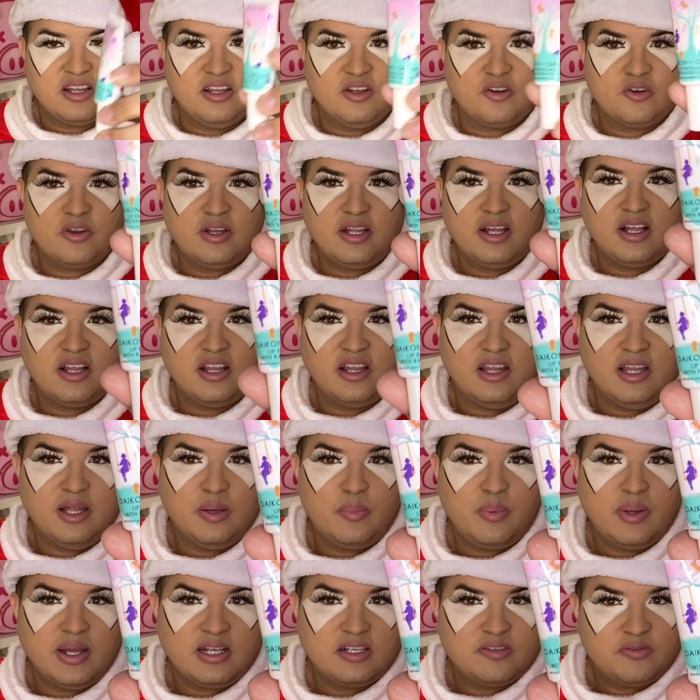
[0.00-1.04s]
literally a
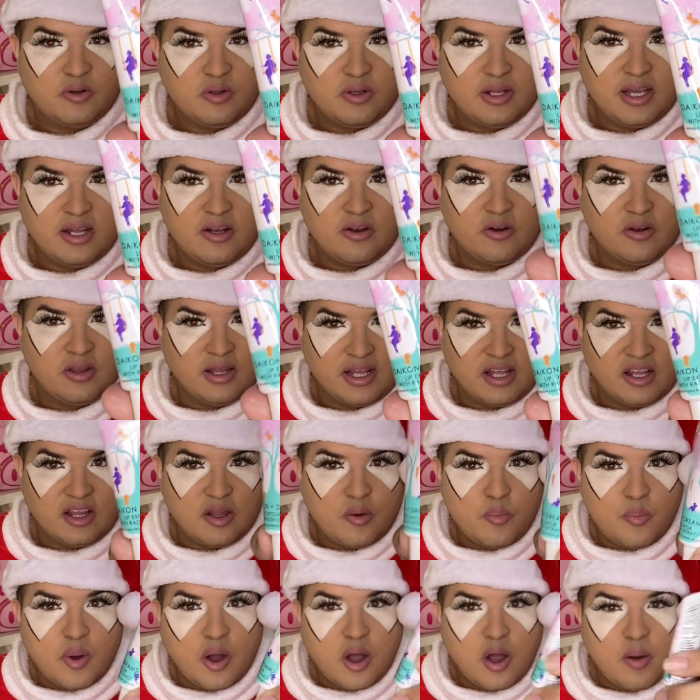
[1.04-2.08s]
lip exfoliator or like a
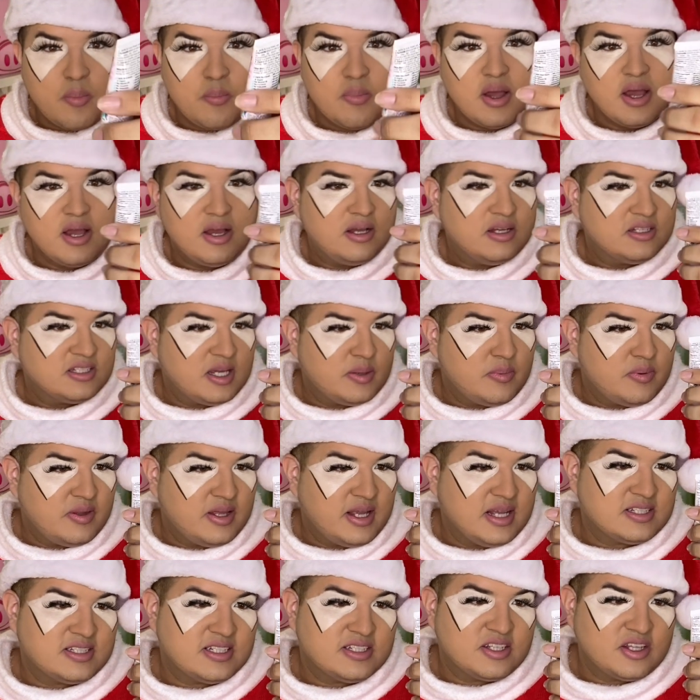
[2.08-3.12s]
lip balm type of
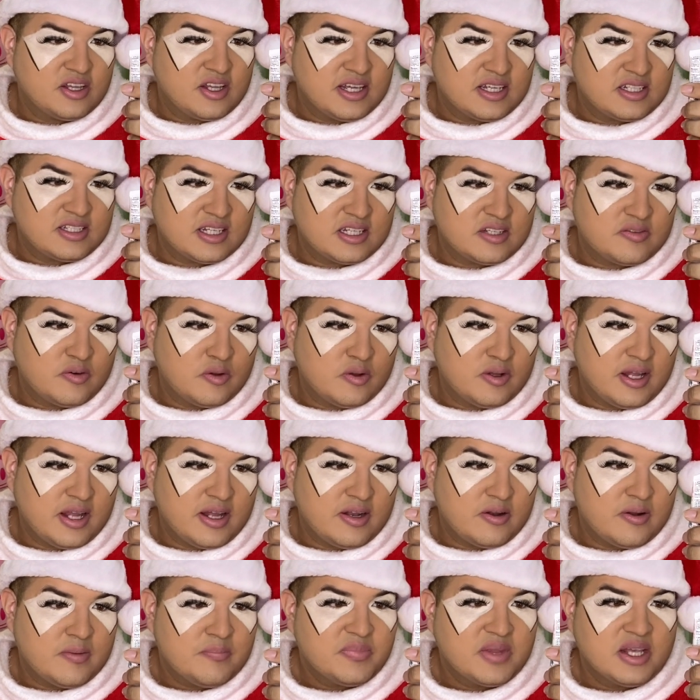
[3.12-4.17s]
thing. It says lip
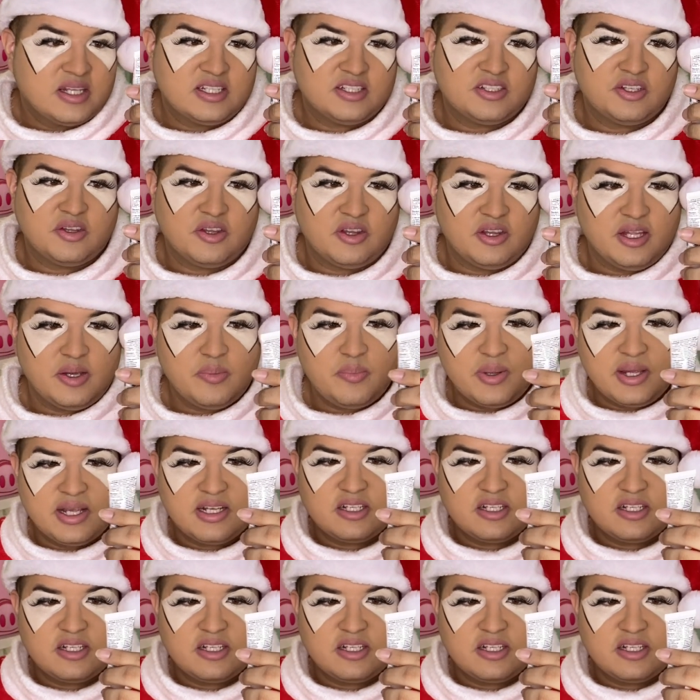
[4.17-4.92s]
exfoliator. It says lip